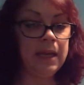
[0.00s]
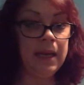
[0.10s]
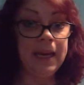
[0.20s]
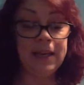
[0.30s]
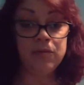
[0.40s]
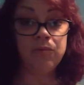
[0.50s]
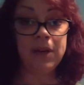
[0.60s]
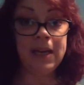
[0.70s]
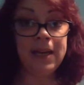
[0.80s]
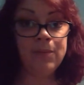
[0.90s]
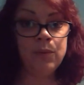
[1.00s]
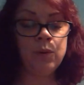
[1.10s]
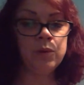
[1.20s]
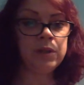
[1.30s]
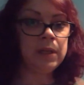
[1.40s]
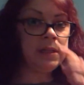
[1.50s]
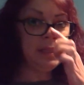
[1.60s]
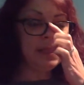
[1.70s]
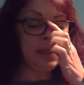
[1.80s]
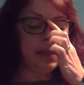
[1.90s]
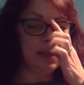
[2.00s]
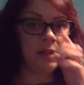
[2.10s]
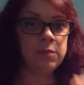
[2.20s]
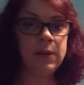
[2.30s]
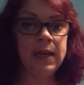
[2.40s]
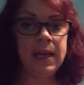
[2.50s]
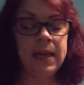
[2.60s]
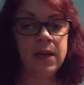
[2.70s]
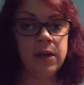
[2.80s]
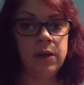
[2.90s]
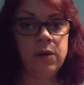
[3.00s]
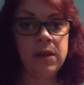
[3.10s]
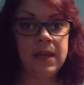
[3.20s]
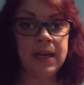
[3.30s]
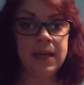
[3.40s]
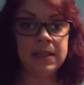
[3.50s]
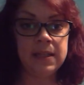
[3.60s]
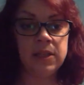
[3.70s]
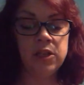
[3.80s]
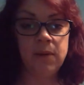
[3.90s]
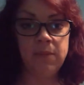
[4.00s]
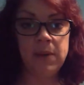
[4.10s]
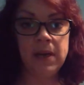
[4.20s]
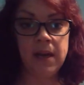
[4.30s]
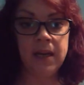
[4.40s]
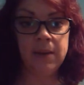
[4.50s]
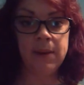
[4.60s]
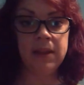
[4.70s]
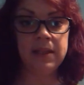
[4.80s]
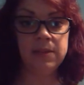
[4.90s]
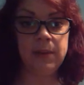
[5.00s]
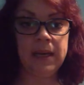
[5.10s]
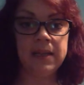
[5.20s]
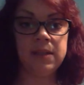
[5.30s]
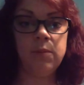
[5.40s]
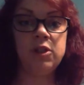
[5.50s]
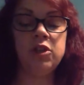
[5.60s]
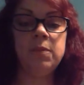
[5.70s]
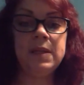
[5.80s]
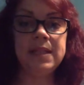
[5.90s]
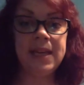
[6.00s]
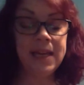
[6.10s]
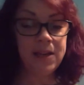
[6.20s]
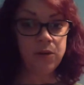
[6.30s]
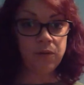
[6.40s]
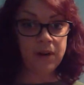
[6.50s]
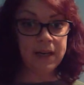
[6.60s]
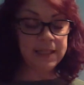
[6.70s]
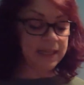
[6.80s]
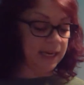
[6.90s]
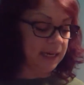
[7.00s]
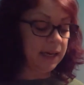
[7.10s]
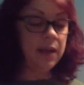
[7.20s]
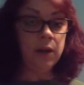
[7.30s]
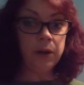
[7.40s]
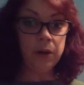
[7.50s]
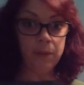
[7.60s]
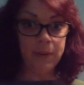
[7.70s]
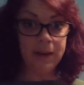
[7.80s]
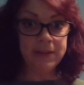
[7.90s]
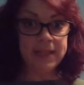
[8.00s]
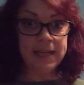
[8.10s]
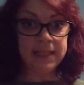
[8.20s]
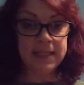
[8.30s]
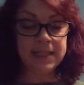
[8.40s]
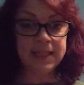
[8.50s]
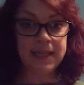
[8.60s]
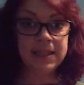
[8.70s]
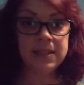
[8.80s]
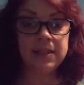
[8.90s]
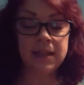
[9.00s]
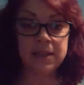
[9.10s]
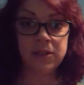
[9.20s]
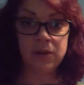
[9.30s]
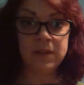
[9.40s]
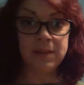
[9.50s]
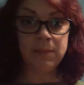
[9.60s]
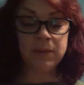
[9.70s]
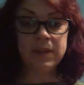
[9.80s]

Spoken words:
It's really important that we include things that you have been learning about this week. So we should be seeing in your writing compound sentences, so that's two simple